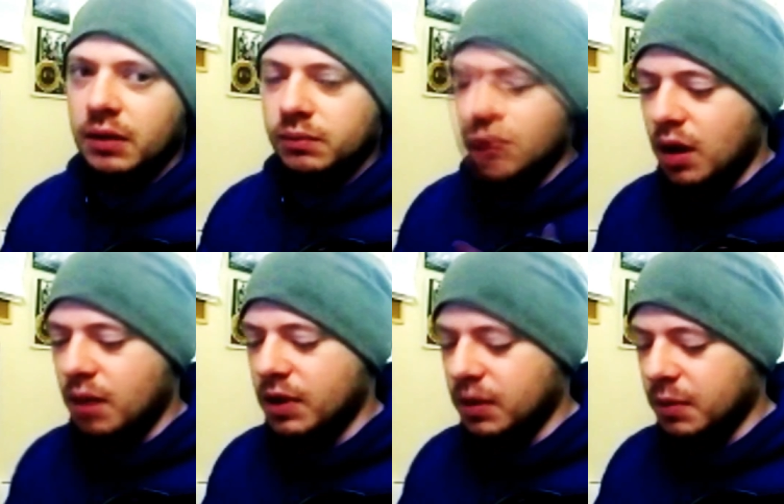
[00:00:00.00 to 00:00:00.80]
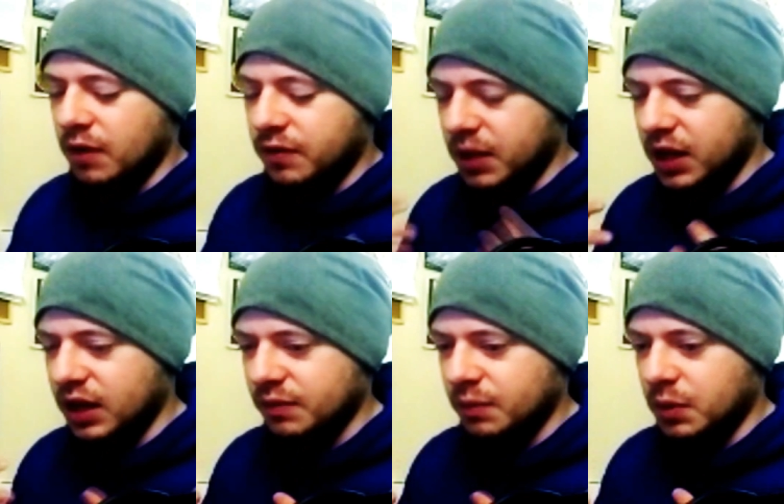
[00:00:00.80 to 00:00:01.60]
not what I'm on about.
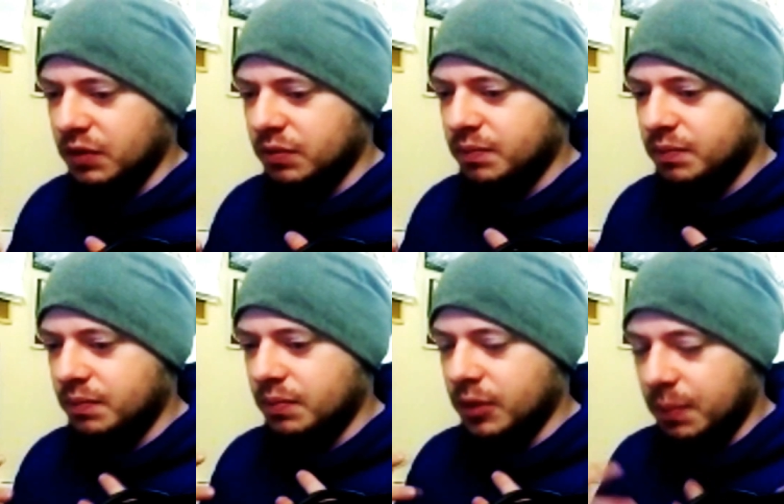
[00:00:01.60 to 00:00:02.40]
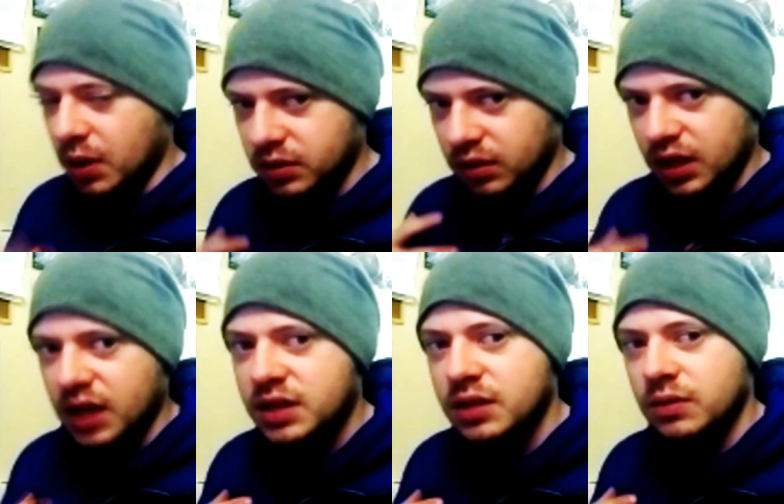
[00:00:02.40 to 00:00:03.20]
For me, with the
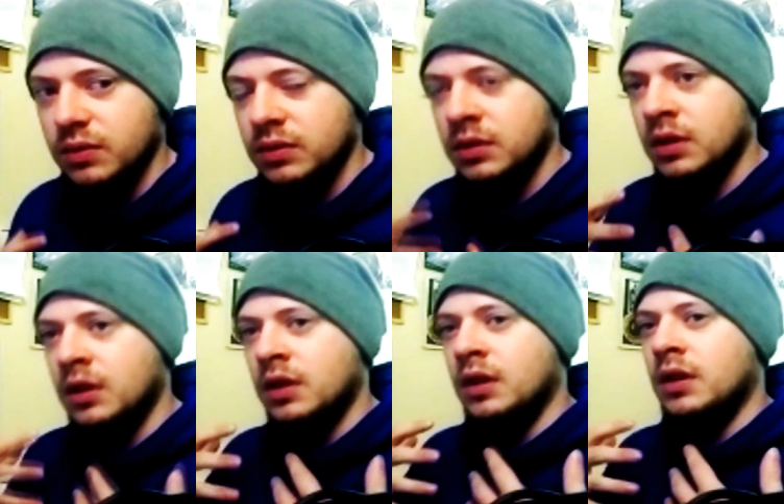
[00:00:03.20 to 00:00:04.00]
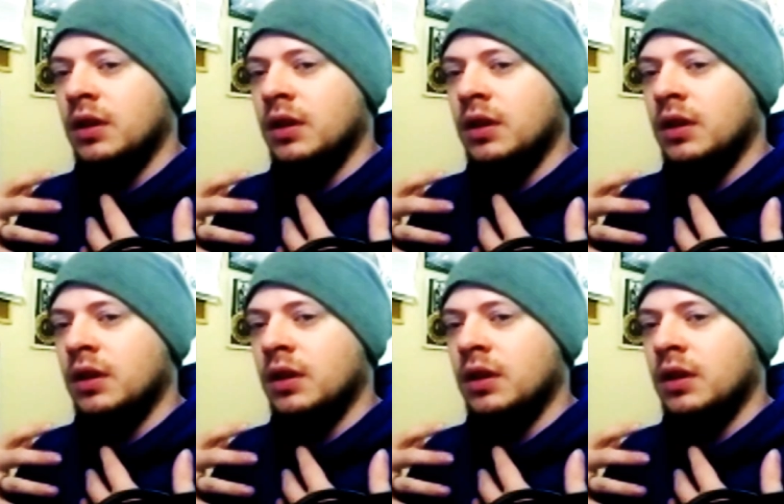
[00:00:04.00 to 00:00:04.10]
personal issues